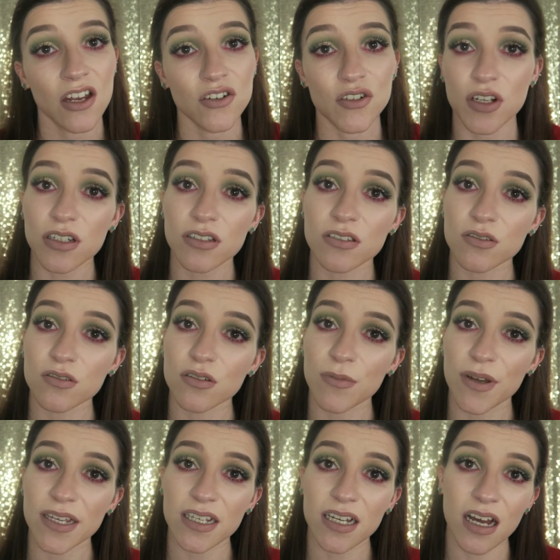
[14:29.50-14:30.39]
drugstore
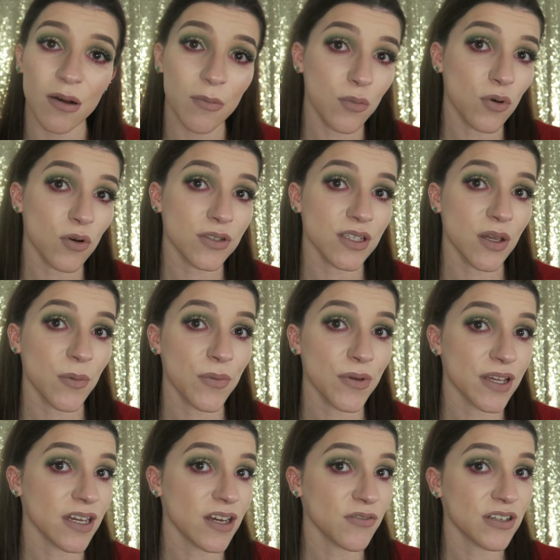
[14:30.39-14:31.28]
makeup was a
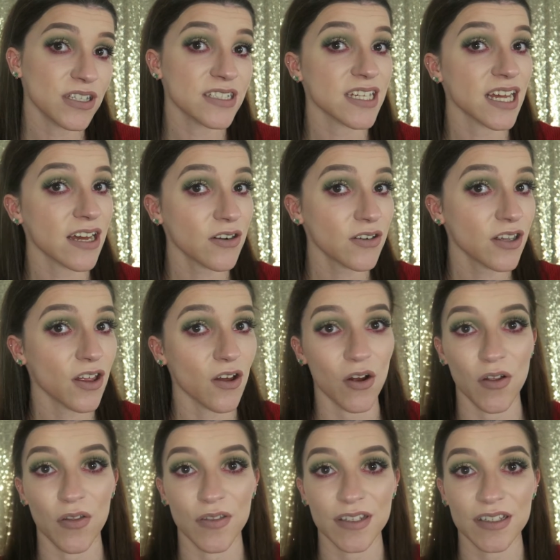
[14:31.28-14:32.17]
bit of a downer
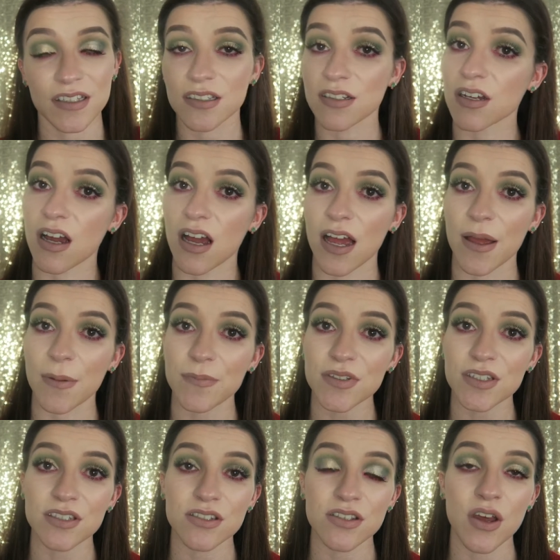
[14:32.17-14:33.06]
on this
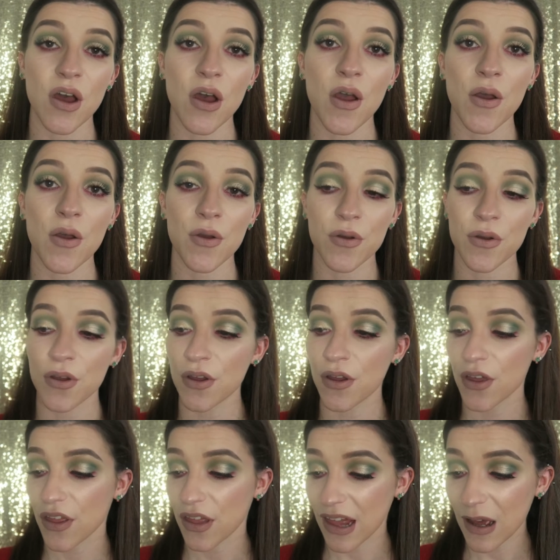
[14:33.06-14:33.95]
time. So
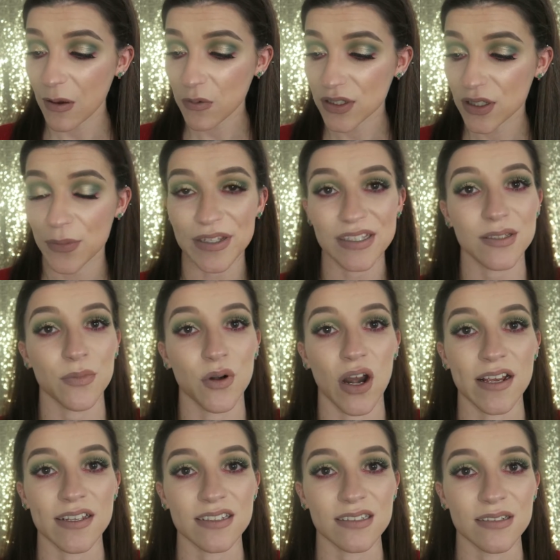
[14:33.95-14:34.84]
that was a bit
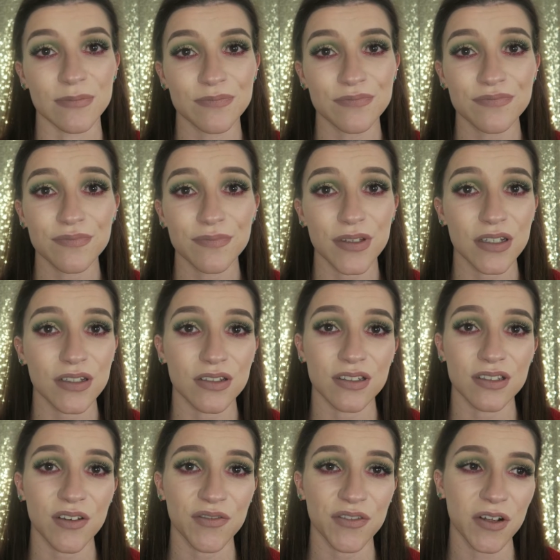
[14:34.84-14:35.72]
surprising,
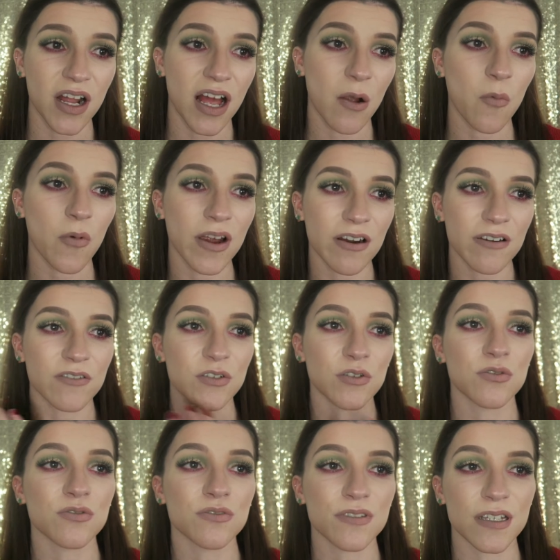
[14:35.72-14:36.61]
because I feel like where I've
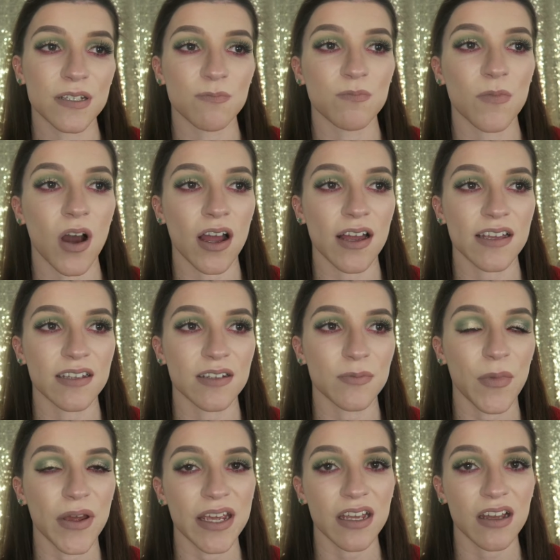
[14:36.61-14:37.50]
used the
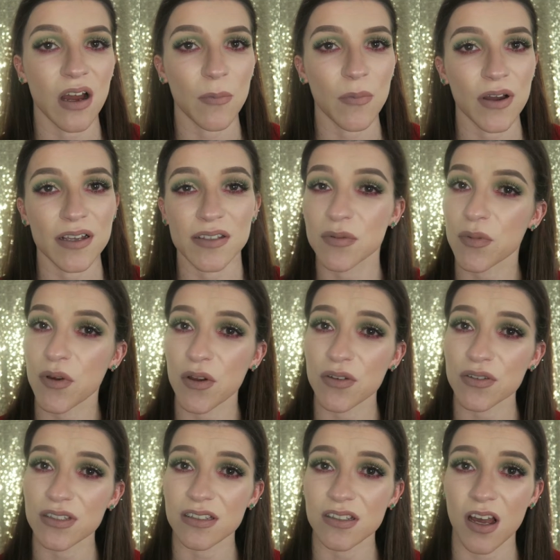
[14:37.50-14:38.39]
high-end makeup, I
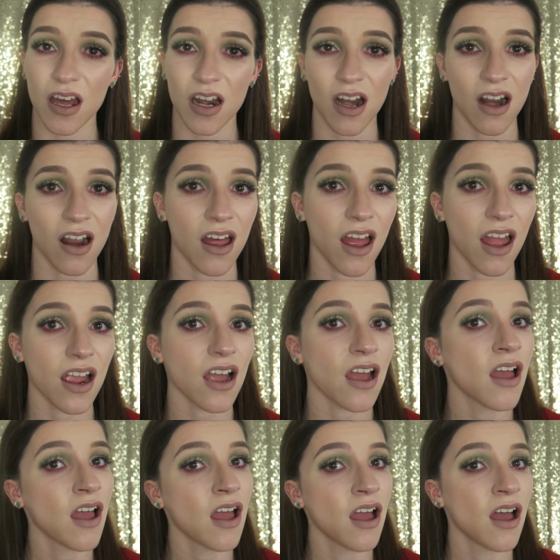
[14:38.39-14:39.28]
suppose, it's kind of
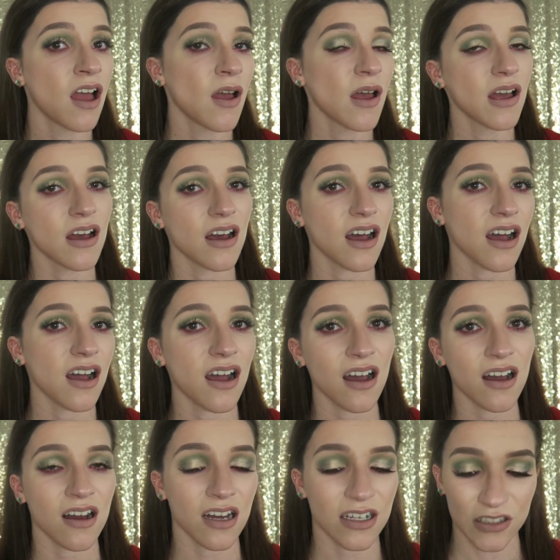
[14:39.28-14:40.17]
like,
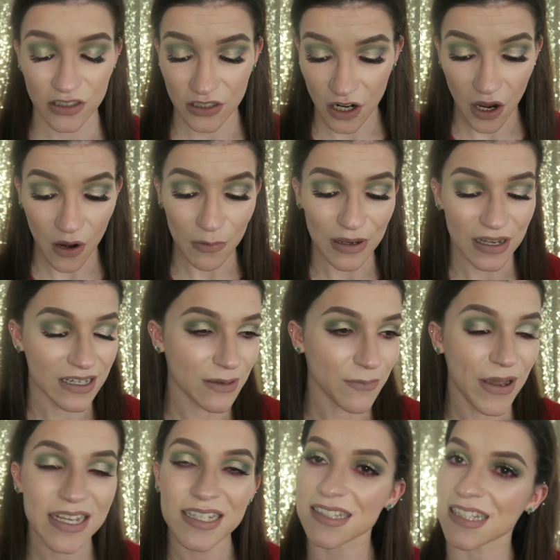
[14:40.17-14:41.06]
I don't know, like,
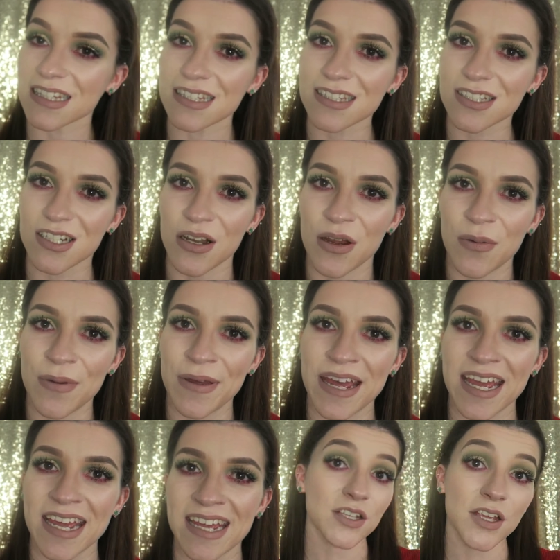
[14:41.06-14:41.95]
it makes sense to
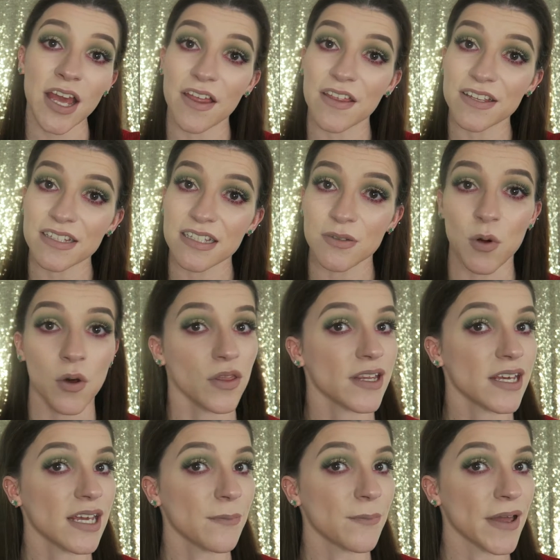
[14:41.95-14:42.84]
me. So yeah, this is what
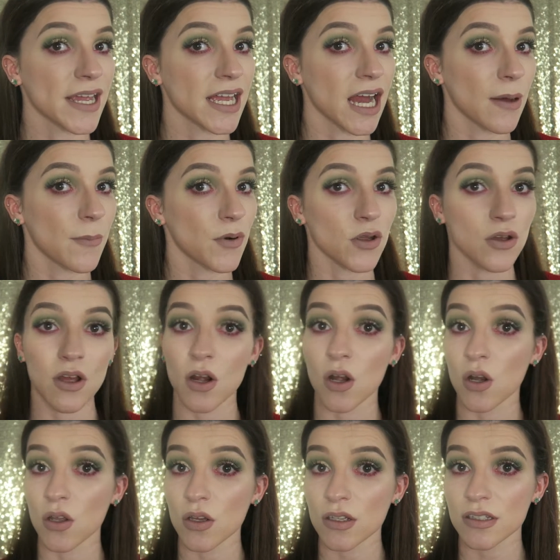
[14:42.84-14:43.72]
the makeup look
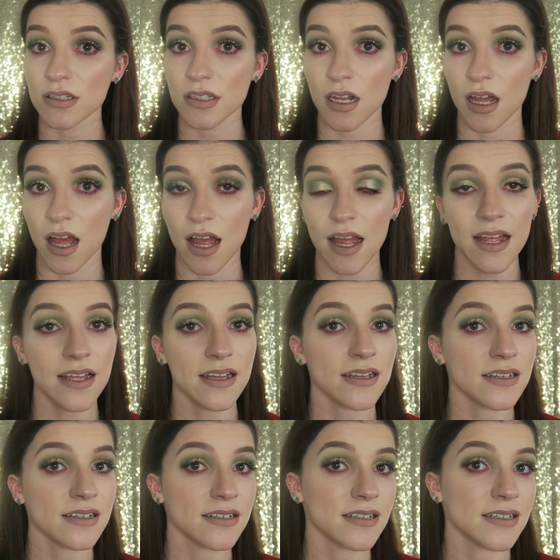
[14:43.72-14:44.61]
looks
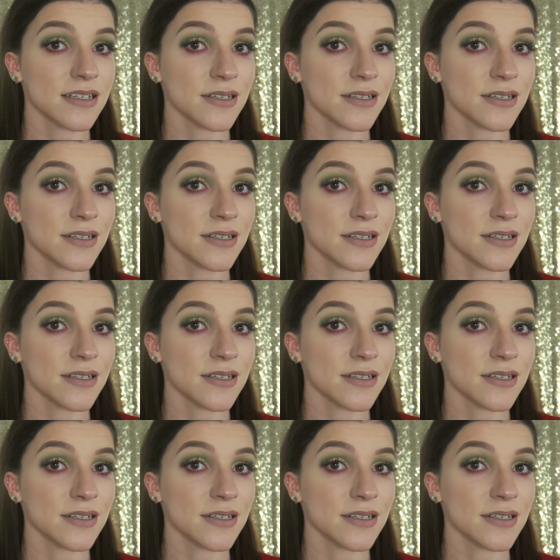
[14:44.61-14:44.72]
like.